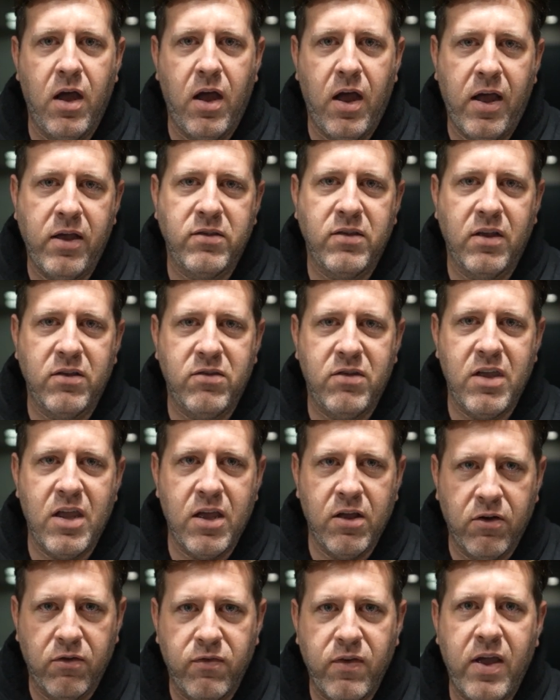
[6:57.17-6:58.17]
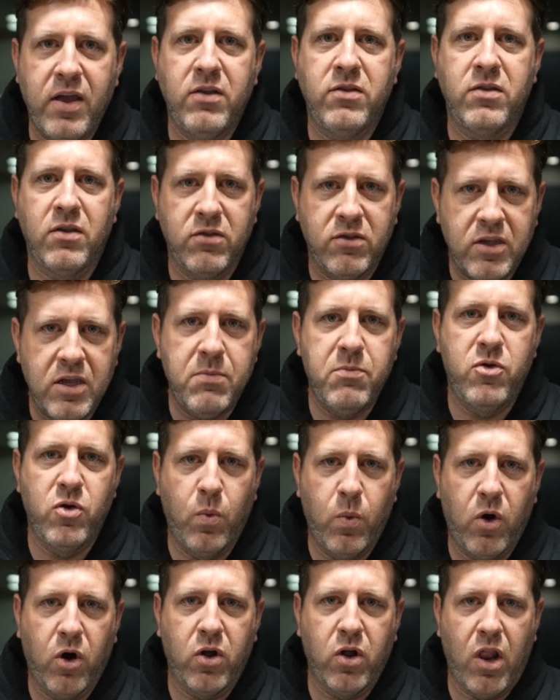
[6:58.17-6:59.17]
SSD interface seemed to
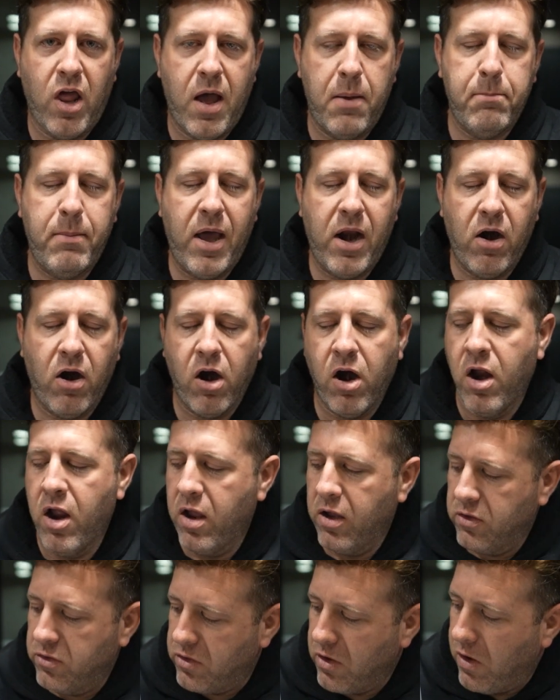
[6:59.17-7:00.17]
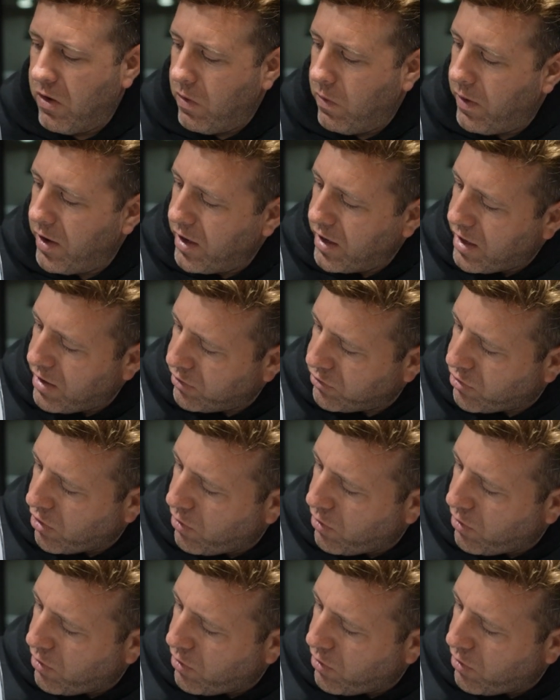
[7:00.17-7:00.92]
work a lot better. So here's